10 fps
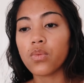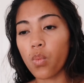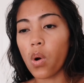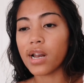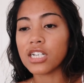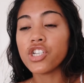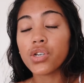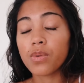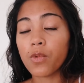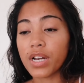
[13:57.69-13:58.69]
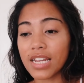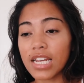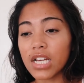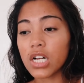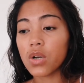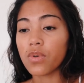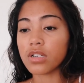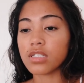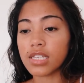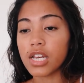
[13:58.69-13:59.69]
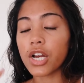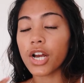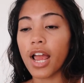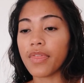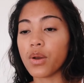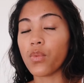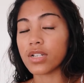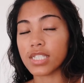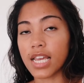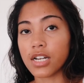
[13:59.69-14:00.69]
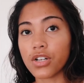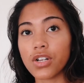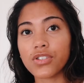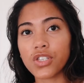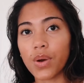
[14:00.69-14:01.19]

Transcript: one heel, one sneaker, and then one sandal.